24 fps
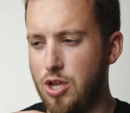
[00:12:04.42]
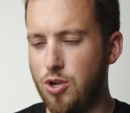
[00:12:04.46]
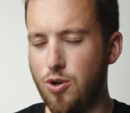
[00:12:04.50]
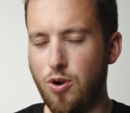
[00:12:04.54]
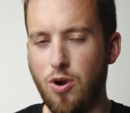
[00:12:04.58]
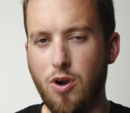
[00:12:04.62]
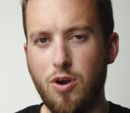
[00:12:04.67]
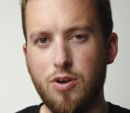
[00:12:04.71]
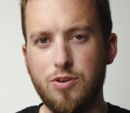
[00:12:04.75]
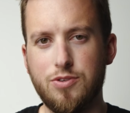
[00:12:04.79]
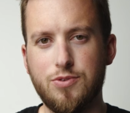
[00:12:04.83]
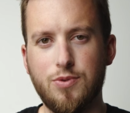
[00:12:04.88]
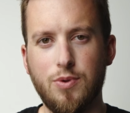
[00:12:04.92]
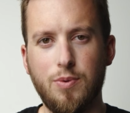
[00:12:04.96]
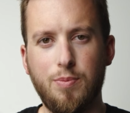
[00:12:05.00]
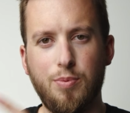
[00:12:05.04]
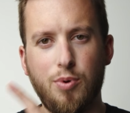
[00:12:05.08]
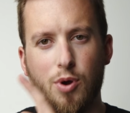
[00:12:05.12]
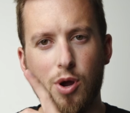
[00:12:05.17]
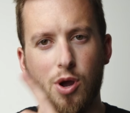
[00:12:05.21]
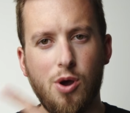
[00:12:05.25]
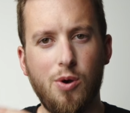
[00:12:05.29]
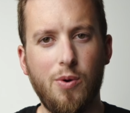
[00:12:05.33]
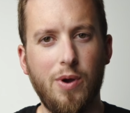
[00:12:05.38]
your RS3
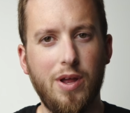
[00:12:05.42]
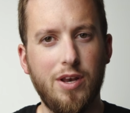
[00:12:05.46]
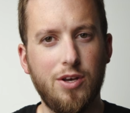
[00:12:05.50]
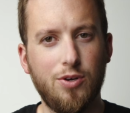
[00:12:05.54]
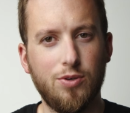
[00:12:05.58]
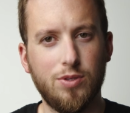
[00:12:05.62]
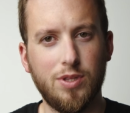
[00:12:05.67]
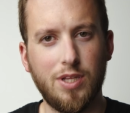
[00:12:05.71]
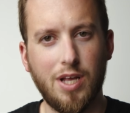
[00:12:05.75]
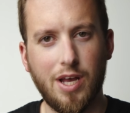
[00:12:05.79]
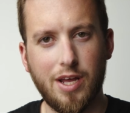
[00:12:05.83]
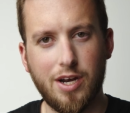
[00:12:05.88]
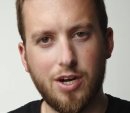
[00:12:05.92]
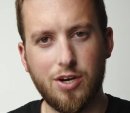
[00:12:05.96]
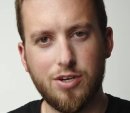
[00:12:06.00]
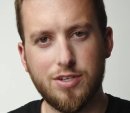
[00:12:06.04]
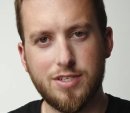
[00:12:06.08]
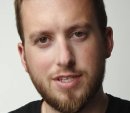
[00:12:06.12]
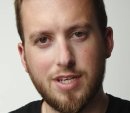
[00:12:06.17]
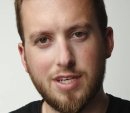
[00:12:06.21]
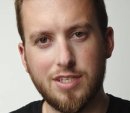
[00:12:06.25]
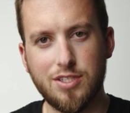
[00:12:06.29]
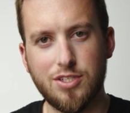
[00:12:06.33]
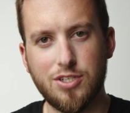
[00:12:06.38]
Pro and your LiDAR
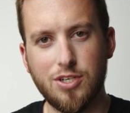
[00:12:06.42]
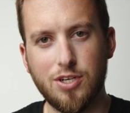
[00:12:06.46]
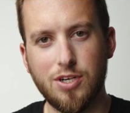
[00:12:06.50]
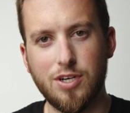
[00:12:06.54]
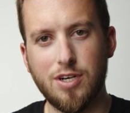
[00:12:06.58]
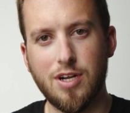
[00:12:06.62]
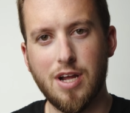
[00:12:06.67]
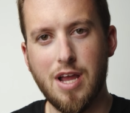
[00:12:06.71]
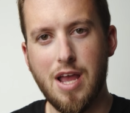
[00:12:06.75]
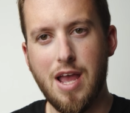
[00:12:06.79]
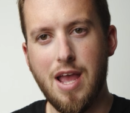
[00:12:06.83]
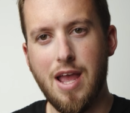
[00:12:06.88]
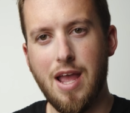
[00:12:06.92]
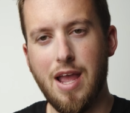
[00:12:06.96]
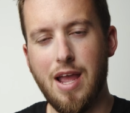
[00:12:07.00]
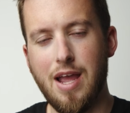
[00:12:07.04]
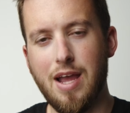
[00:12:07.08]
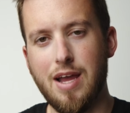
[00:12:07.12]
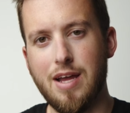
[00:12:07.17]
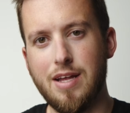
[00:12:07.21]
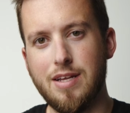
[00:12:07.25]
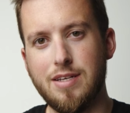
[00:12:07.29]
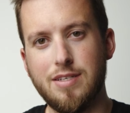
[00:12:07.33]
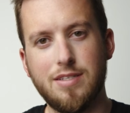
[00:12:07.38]
sensor
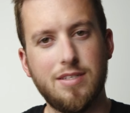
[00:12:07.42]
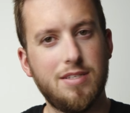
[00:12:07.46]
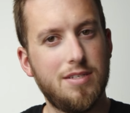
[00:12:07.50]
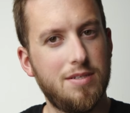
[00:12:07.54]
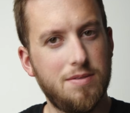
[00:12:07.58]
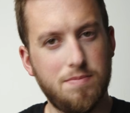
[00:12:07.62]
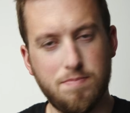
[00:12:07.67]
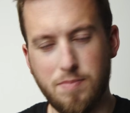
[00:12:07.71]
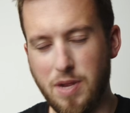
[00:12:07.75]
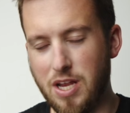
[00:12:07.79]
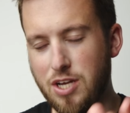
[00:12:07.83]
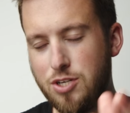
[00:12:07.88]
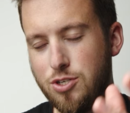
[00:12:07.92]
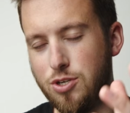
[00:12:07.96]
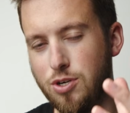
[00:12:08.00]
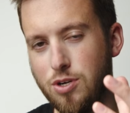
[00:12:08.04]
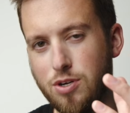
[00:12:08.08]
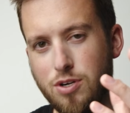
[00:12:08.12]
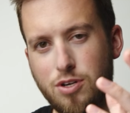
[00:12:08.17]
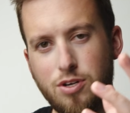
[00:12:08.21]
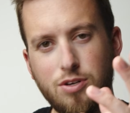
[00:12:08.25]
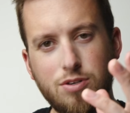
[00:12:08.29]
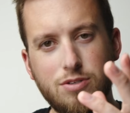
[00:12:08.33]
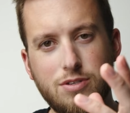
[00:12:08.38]
and make
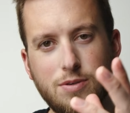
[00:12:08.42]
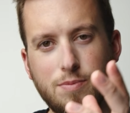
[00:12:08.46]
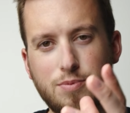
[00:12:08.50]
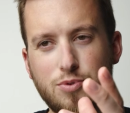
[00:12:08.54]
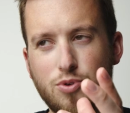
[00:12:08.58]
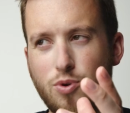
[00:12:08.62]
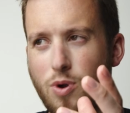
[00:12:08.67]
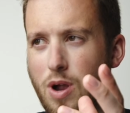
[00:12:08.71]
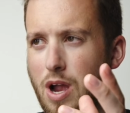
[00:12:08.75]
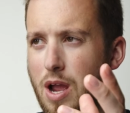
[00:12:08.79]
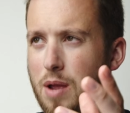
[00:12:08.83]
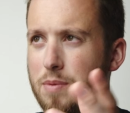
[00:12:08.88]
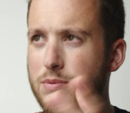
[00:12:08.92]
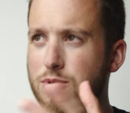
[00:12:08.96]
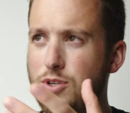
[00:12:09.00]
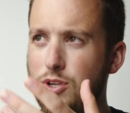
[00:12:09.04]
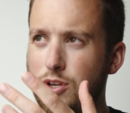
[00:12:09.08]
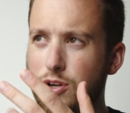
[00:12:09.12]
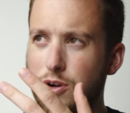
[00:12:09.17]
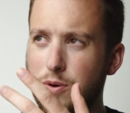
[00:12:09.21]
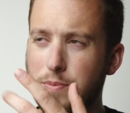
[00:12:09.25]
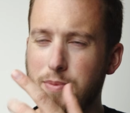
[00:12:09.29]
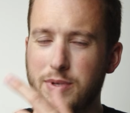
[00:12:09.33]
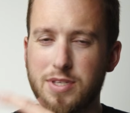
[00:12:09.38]
sure you're subscribed so you
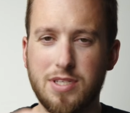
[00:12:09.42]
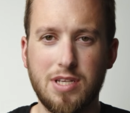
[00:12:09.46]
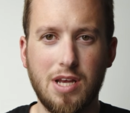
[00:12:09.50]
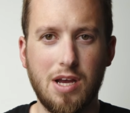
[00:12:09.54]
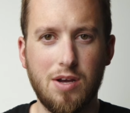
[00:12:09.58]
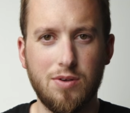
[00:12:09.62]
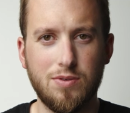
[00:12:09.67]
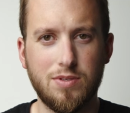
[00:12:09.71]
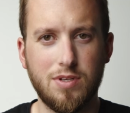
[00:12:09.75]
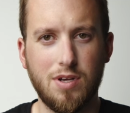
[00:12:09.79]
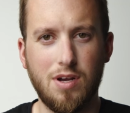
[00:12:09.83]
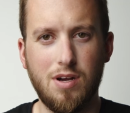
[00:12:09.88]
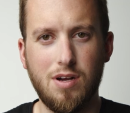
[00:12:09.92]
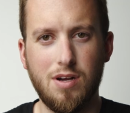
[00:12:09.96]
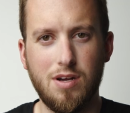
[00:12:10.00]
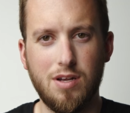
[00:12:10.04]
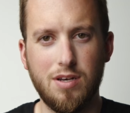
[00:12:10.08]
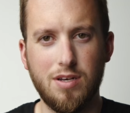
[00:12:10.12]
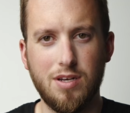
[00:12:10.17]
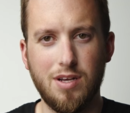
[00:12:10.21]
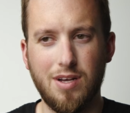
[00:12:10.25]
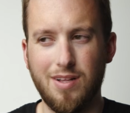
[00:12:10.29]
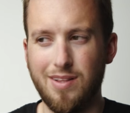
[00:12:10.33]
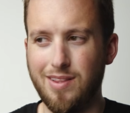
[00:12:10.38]
don't miss out
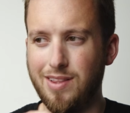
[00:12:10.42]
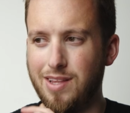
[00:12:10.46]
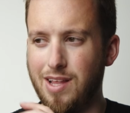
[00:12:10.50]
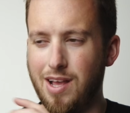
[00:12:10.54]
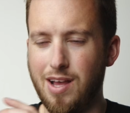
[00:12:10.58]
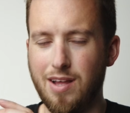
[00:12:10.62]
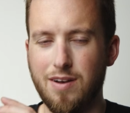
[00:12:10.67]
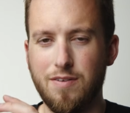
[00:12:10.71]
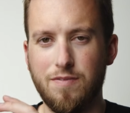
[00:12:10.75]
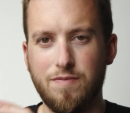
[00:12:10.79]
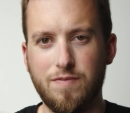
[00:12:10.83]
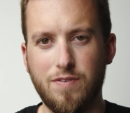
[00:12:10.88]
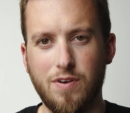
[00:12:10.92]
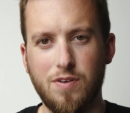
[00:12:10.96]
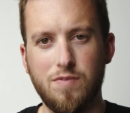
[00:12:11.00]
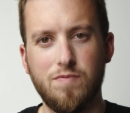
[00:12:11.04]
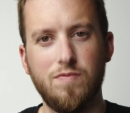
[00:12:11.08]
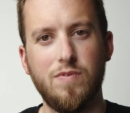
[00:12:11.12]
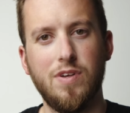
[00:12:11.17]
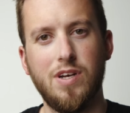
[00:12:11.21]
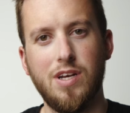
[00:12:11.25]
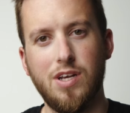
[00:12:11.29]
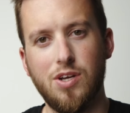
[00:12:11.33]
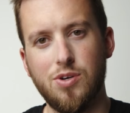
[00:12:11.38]
on a lot of fun
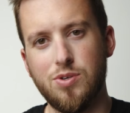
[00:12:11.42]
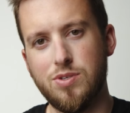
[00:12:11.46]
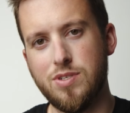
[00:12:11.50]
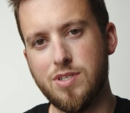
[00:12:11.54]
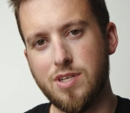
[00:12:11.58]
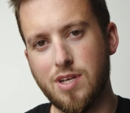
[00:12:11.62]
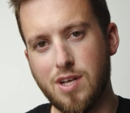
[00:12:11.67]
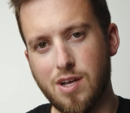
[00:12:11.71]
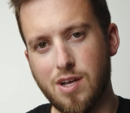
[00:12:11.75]
videos to